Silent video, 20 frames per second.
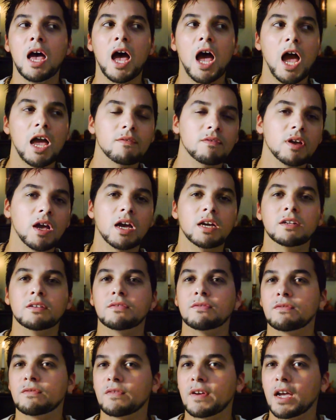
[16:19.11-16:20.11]
I've kind
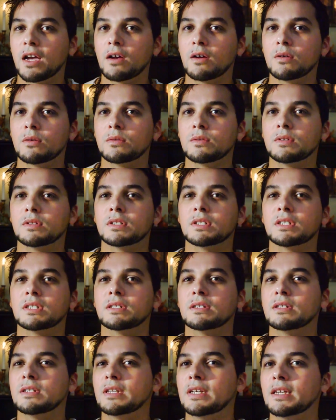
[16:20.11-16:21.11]
of found
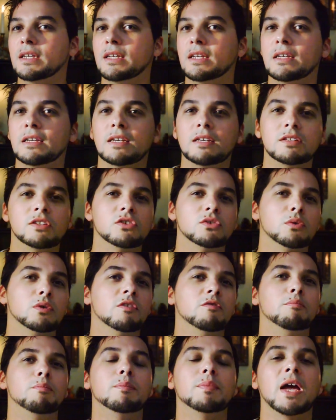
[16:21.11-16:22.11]
is sort
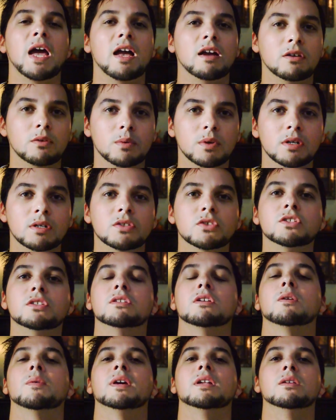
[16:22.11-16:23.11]
of backwards. You
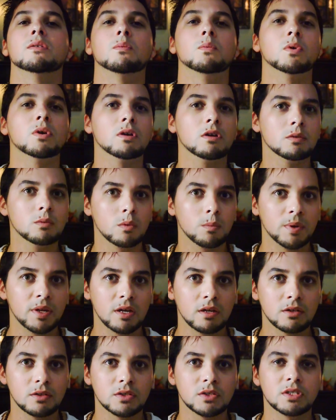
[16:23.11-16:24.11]
know, in a world where
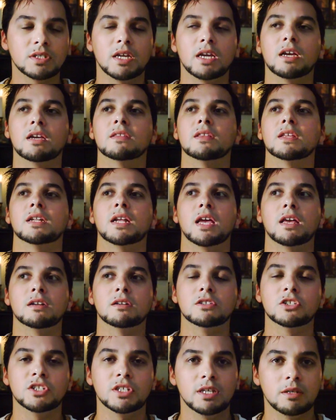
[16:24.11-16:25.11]
we understand that
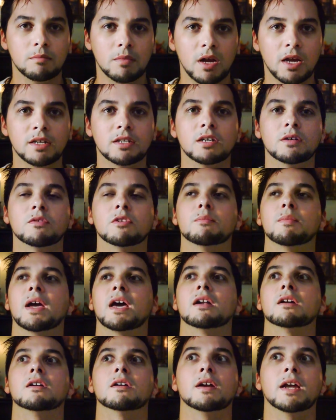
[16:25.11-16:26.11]
energy and mind over
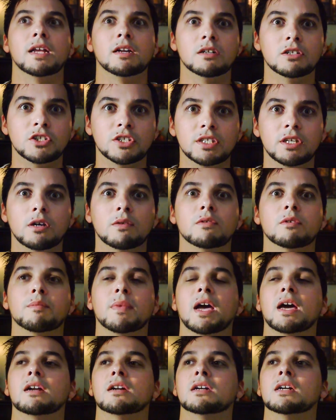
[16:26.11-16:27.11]
matter, energy over
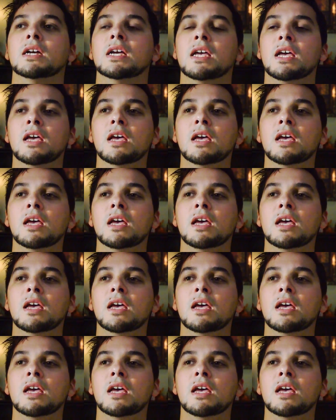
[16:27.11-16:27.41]
matter,